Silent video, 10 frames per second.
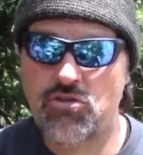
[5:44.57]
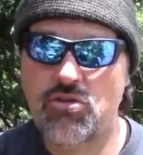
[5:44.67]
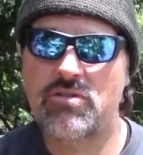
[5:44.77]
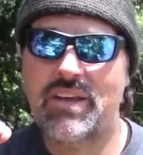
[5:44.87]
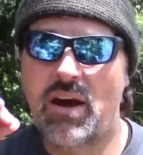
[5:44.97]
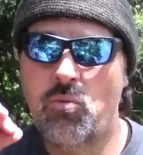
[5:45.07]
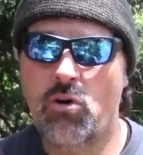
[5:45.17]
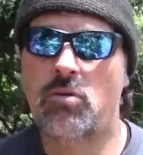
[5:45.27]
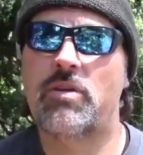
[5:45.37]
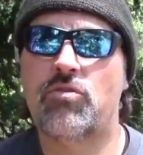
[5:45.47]
sure that
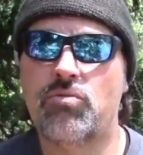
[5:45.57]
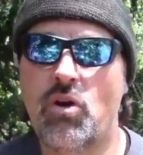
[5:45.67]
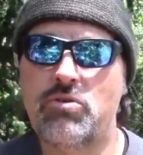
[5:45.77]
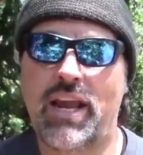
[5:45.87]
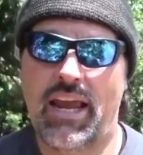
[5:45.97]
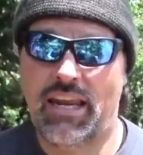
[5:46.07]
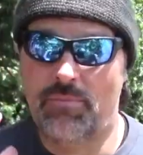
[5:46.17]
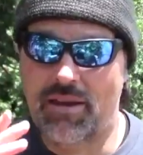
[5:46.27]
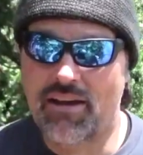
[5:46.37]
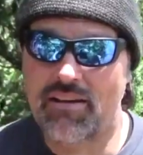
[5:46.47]
worm is
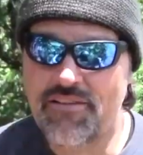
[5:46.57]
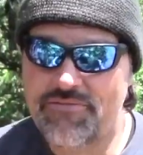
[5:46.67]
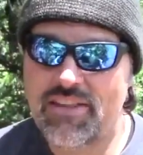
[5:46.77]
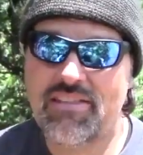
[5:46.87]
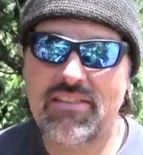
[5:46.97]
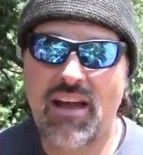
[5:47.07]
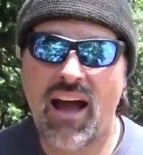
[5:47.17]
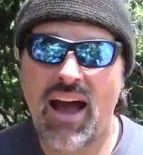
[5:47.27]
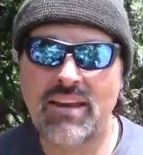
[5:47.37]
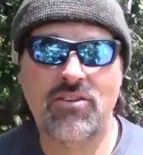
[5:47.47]
rotating, because if it's not,